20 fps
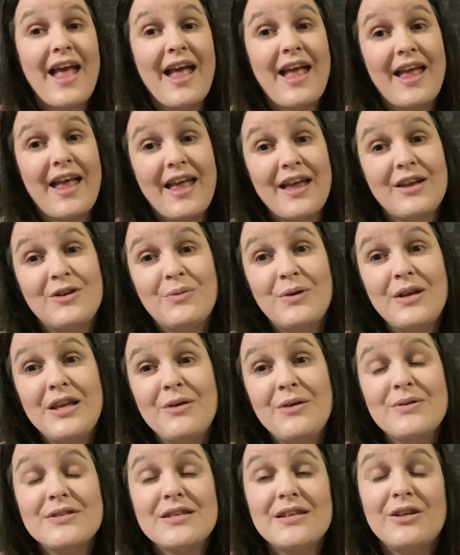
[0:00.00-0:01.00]
And when
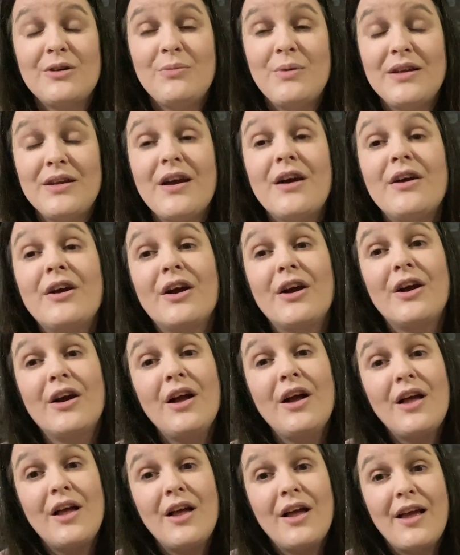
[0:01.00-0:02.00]
he was a little bit younger
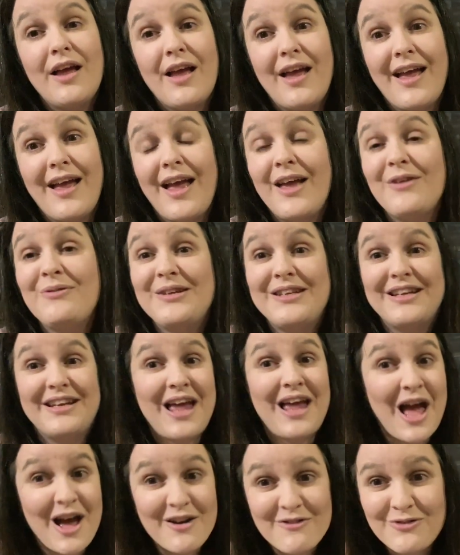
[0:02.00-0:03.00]
and we didn't
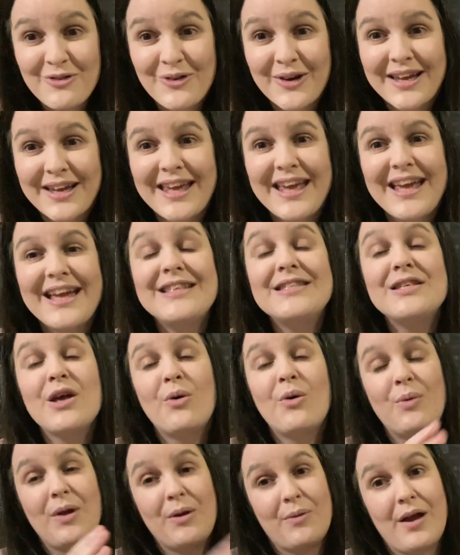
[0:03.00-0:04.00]
have 4 kids,
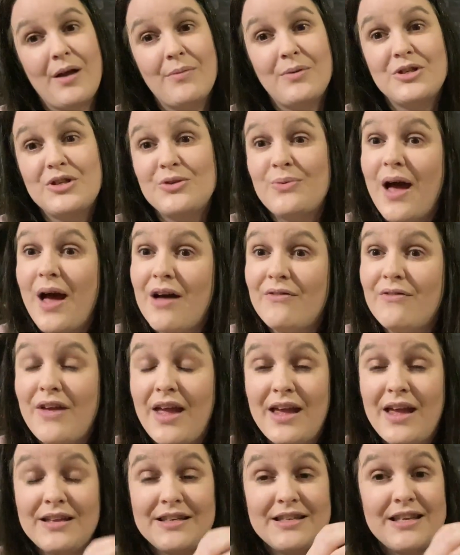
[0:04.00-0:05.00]
we were able to have
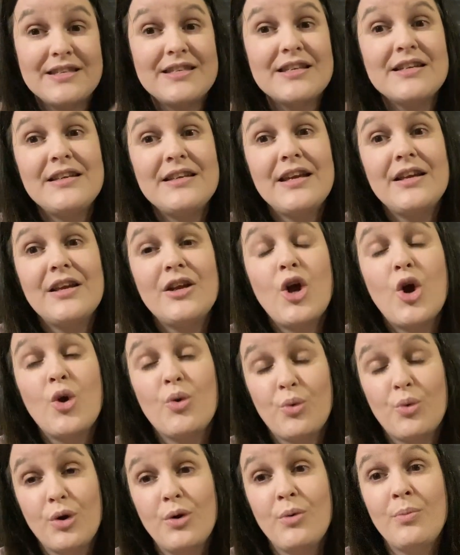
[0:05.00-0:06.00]
a designated
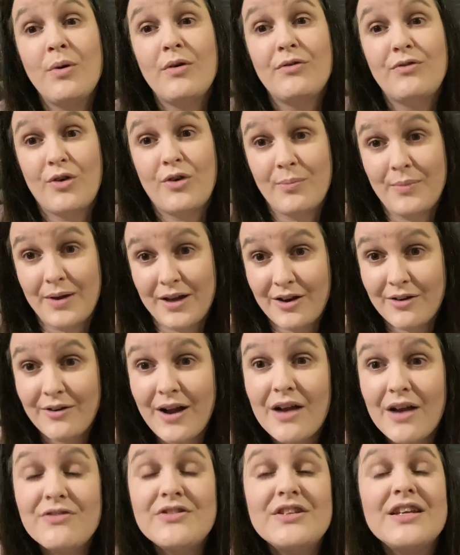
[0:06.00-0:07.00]
room for my
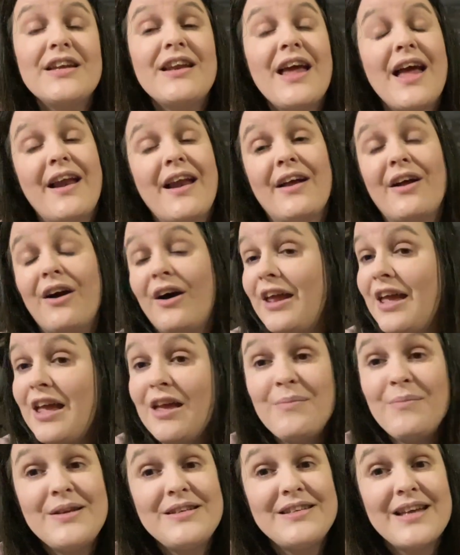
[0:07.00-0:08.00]
crafting, and I got
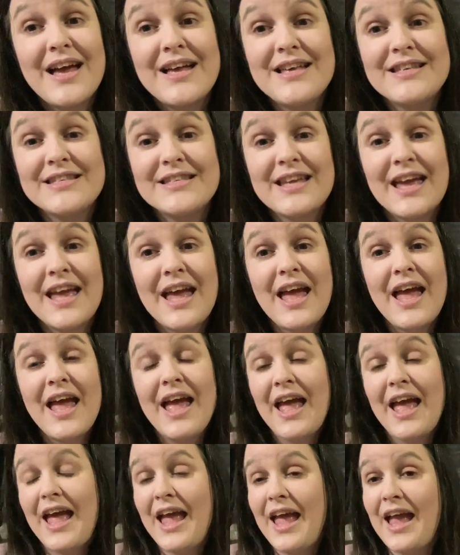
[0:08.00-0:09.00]
him a desk,
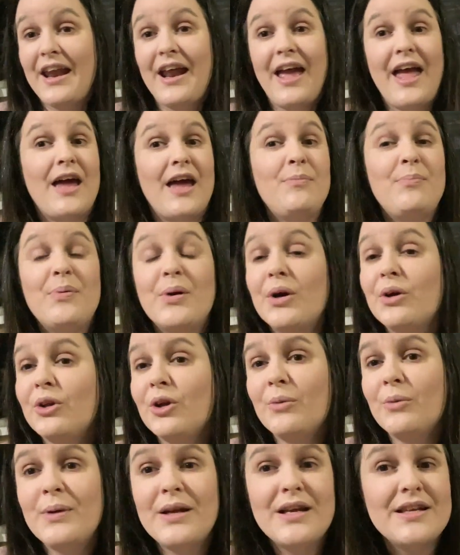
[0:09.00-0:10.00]
and I had
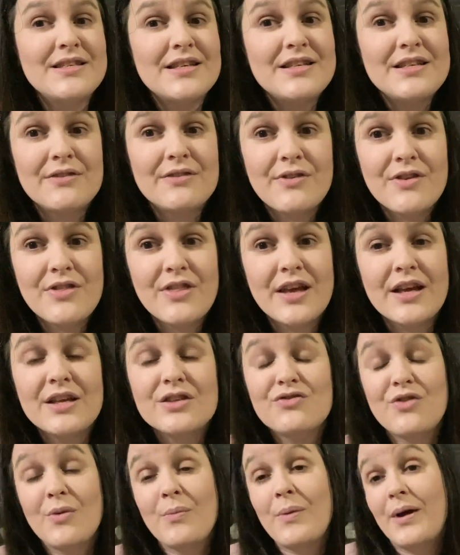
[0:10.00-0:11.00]
perler beads and different
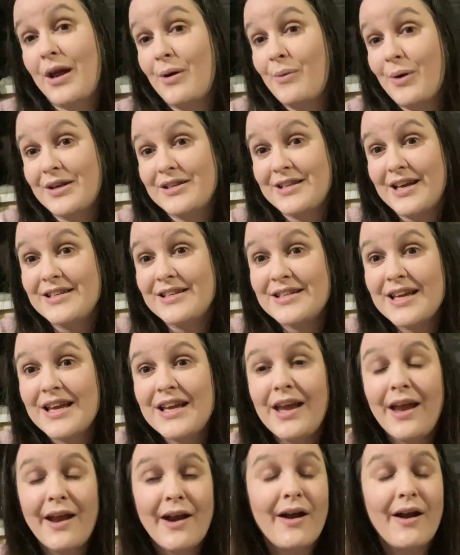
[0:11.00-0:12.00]
things from when I worked at
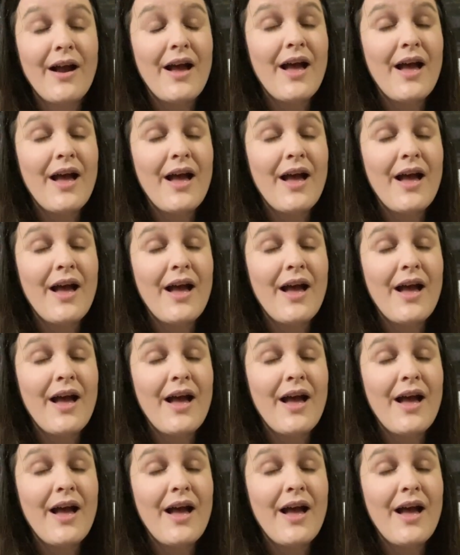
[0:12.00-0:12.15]
daycare.